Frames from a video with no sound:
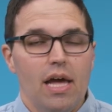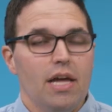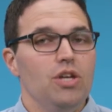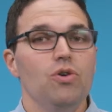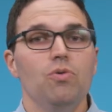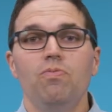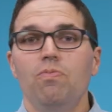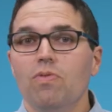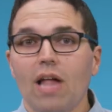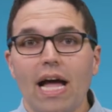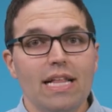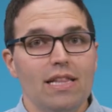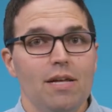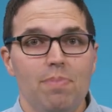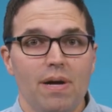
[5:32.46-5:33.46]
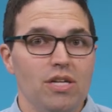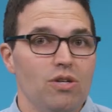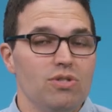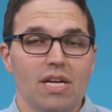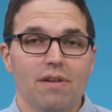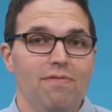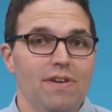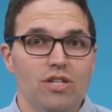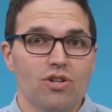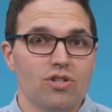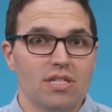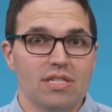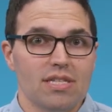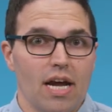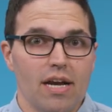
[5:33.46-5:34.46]
You've likely been using
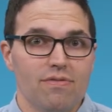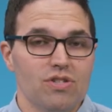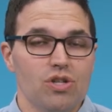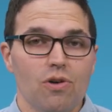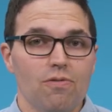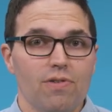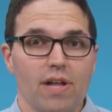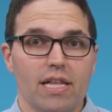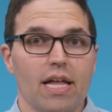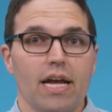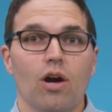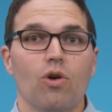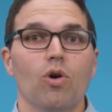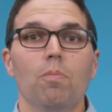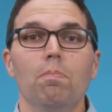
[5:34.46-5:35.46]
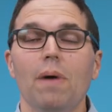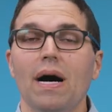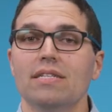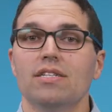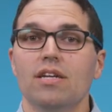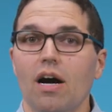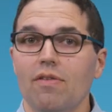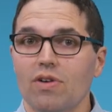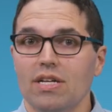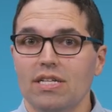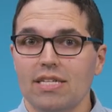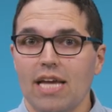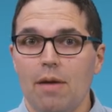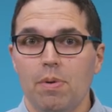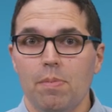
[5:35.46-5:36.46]
features inside of Snowflake like our robust
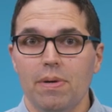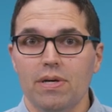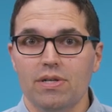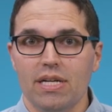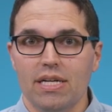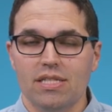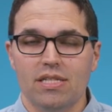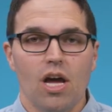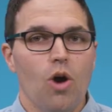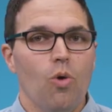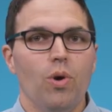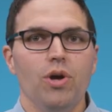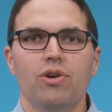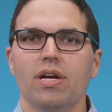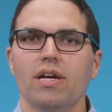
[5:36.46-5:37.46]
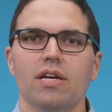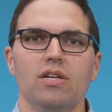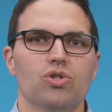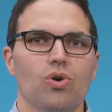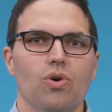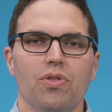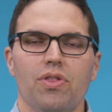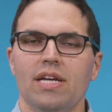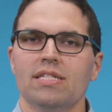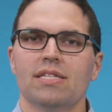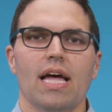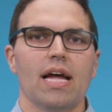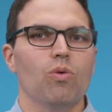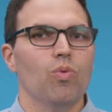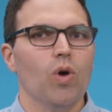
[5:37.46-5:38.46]
governance capabilities, where you can control things
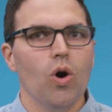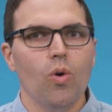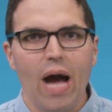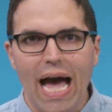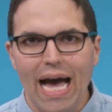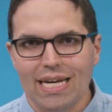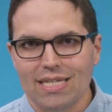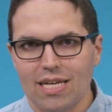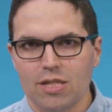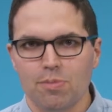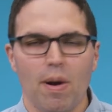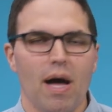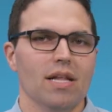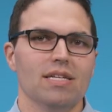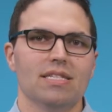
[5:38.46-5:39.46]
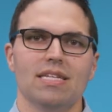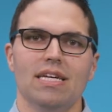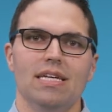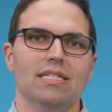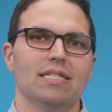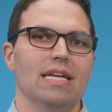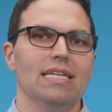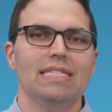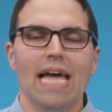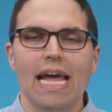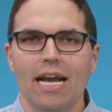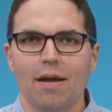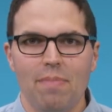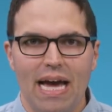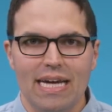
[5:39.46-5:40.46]
like row access policies and
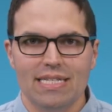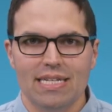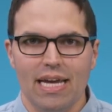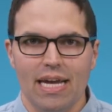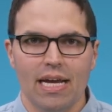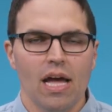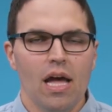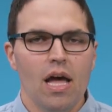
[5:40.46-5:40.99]
data masking.